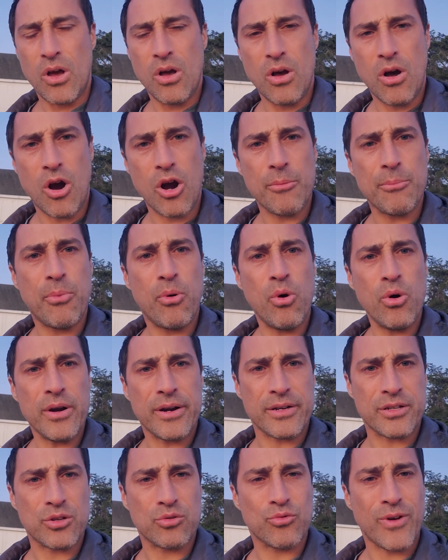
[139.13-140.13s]
are
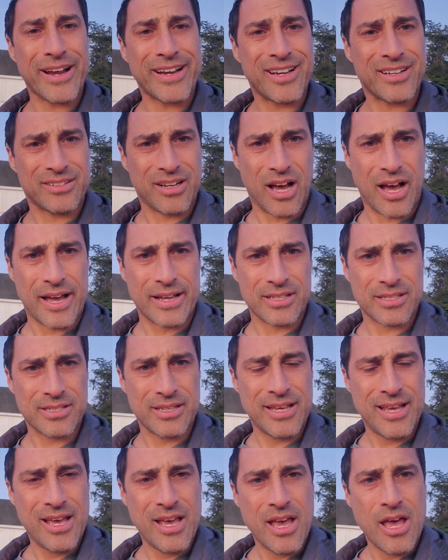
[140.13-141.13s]
important to recognize,
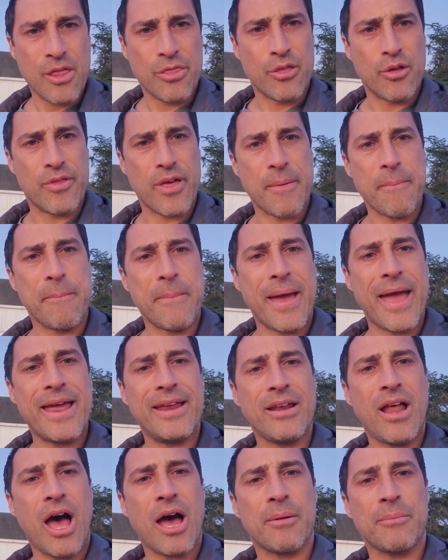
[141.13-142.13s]
that they may
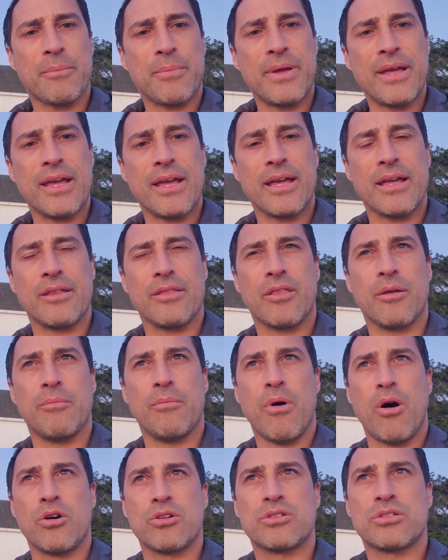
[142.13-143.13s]
not be the
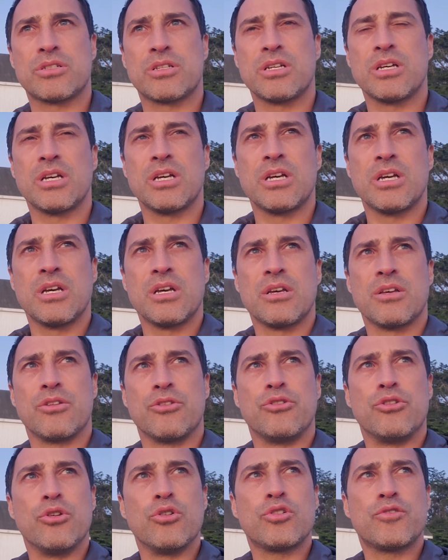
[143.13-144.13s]
most
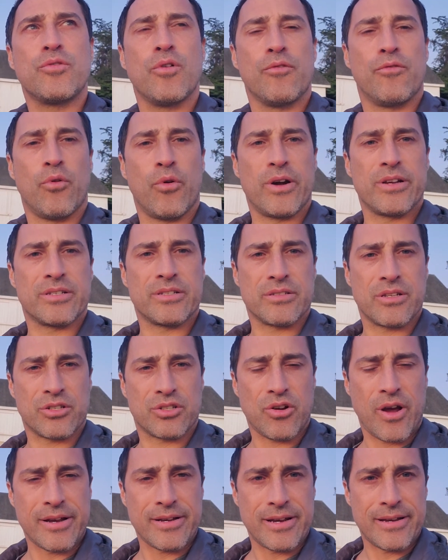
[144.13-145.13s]
useful voices in
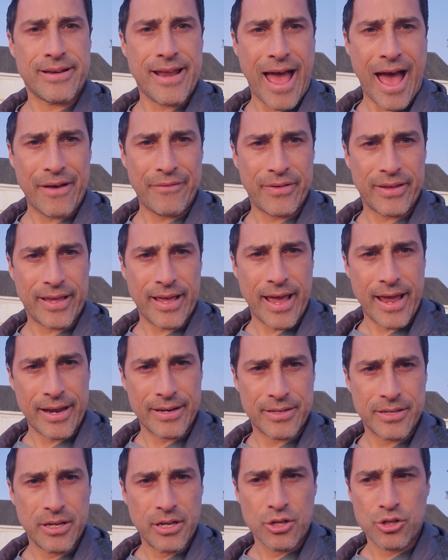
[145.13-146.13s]
trying to navigate
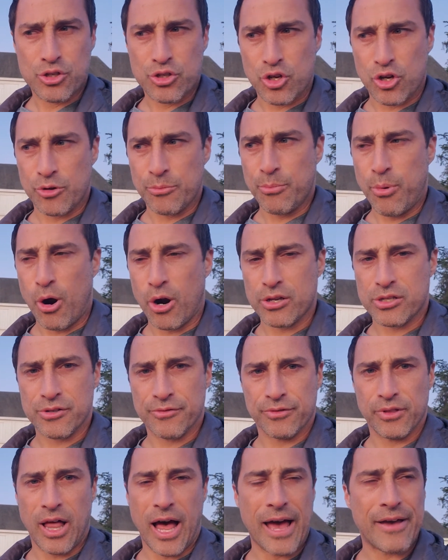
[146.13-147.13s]
certain parts of
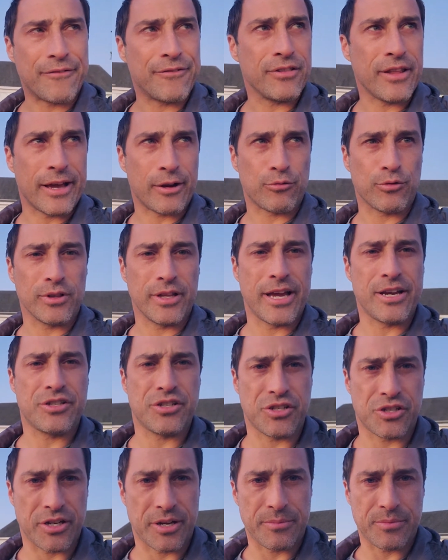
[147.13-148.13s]
life, like
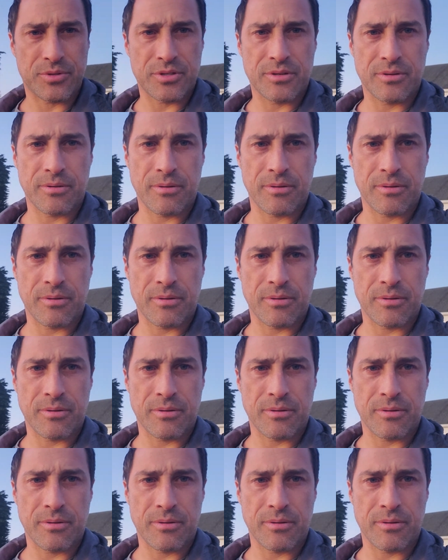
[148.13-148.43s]
relationships.